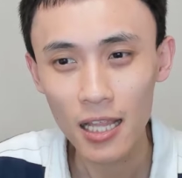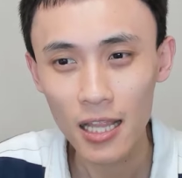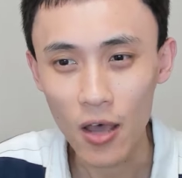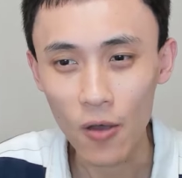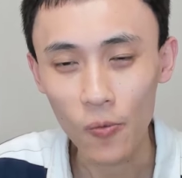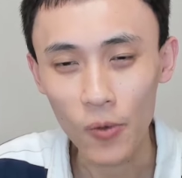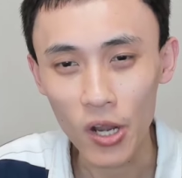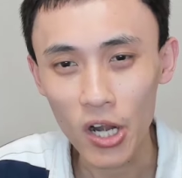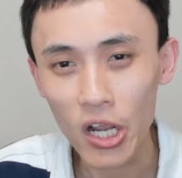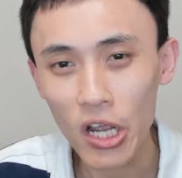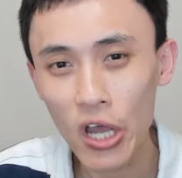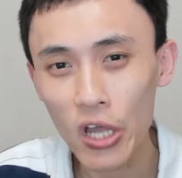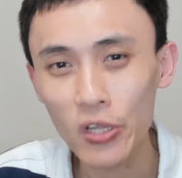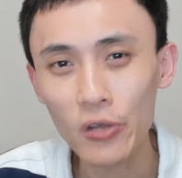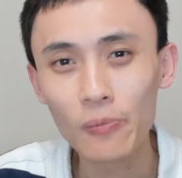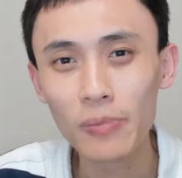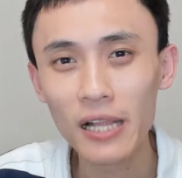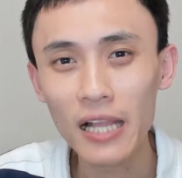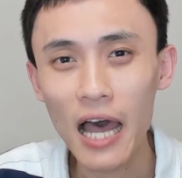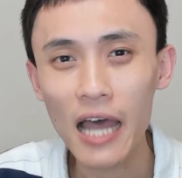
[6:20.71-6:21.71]
Then we're going
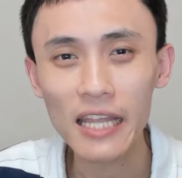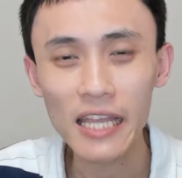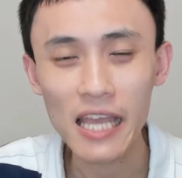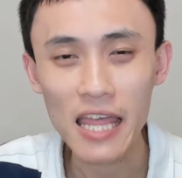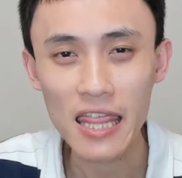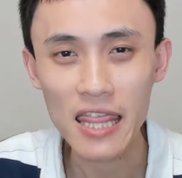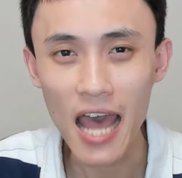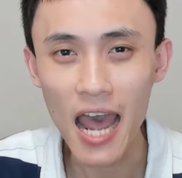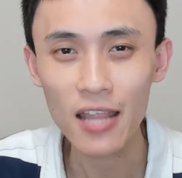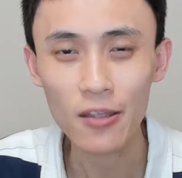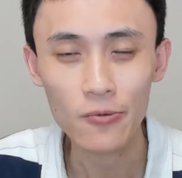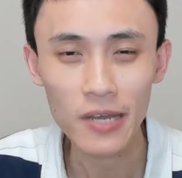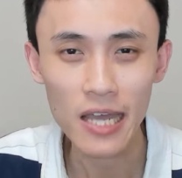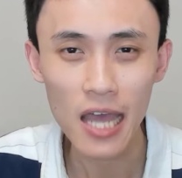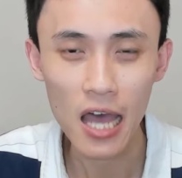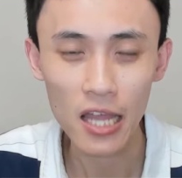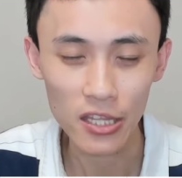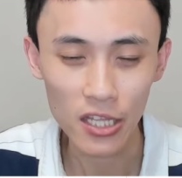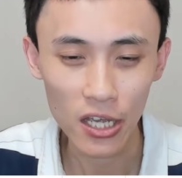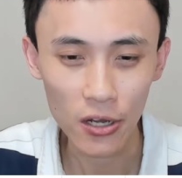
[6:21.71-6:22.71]
to plot in that way
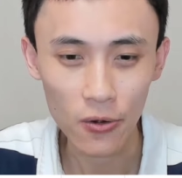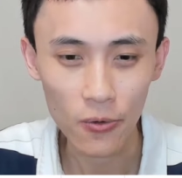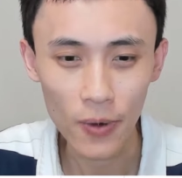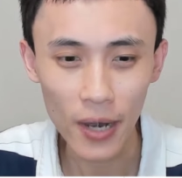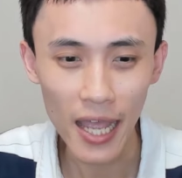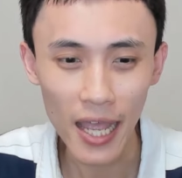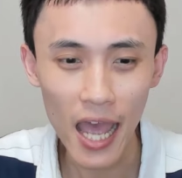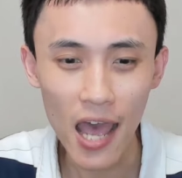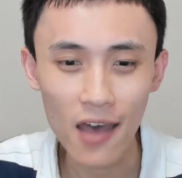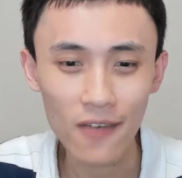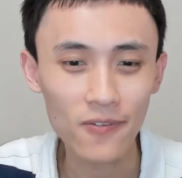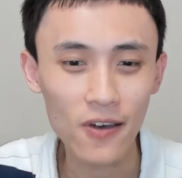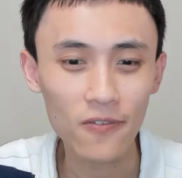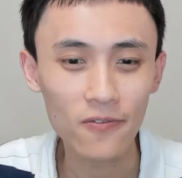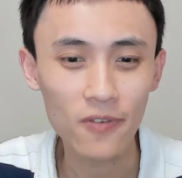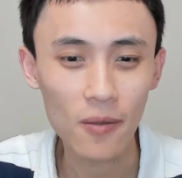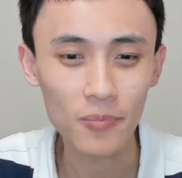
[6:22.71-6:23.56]
on the graph